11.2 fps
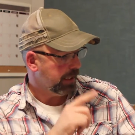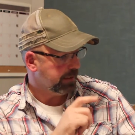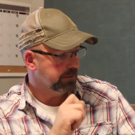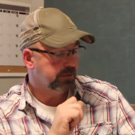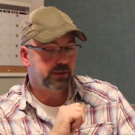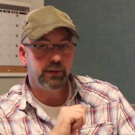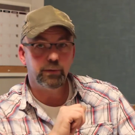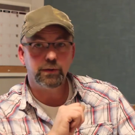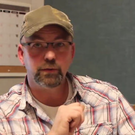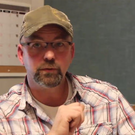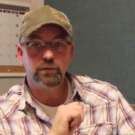can see
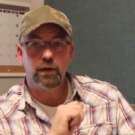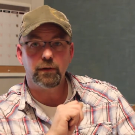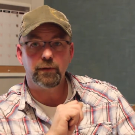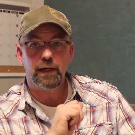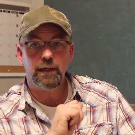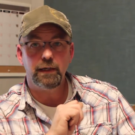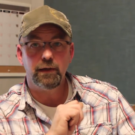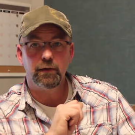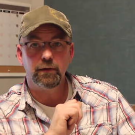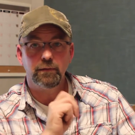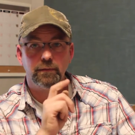what those are right
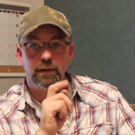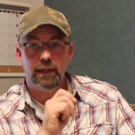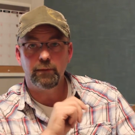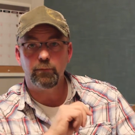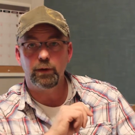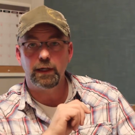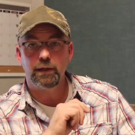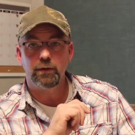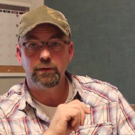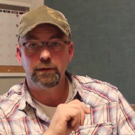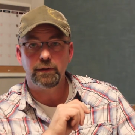here. And when I
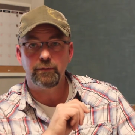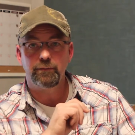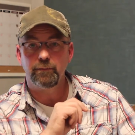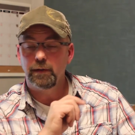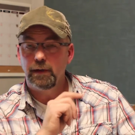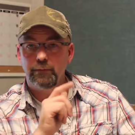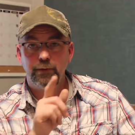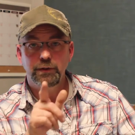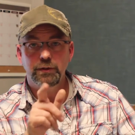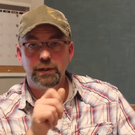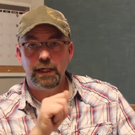go to the
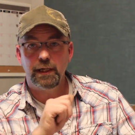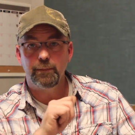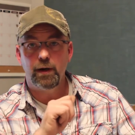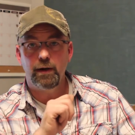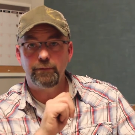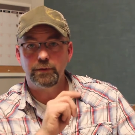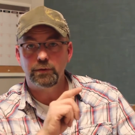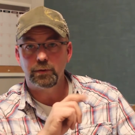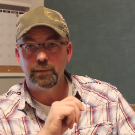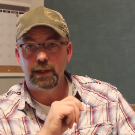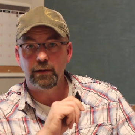Fish and Game office
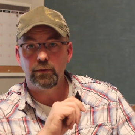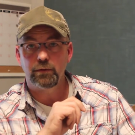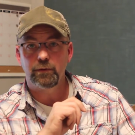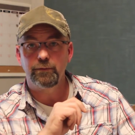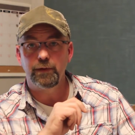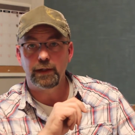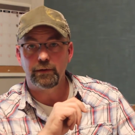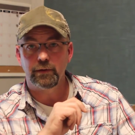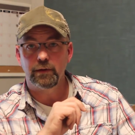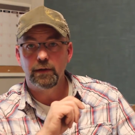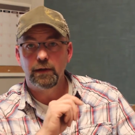or my local
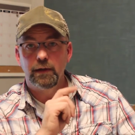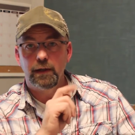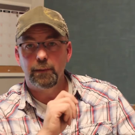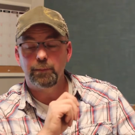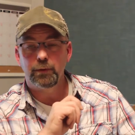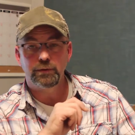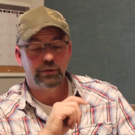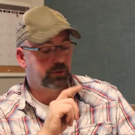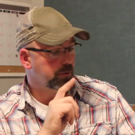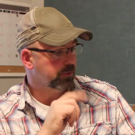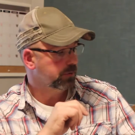vendor and
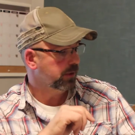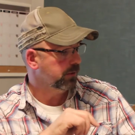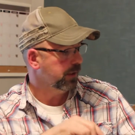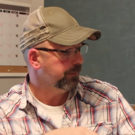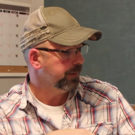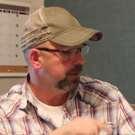purchase those, they'll let me